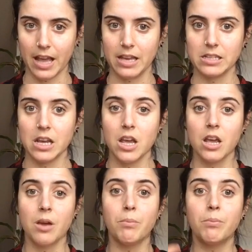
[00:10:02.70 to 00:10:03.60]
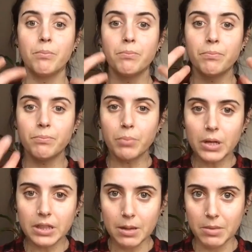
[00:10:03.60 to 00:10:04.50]
and
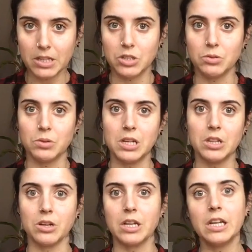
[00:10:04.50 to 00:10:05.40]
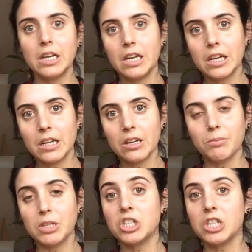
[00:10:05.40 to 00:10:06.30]
put them into either eating,
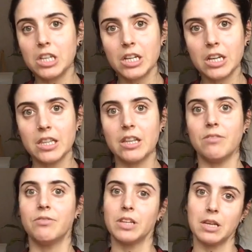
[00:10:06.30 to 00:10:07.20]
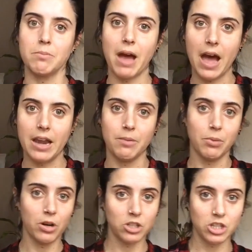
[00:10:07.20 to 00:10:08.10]
binge eating, and then feeling bad and
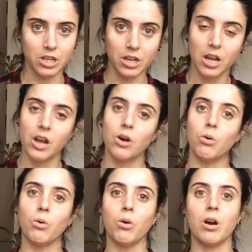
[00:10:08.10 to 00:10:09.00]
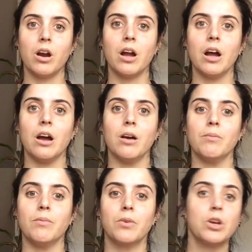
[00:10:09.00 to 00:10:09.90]
purging, or
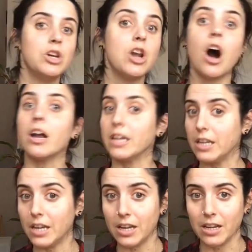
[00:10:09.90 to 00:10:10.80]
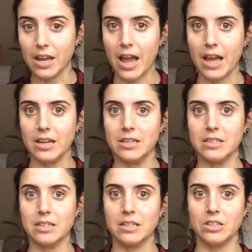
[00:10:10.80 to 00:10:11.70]
not eating and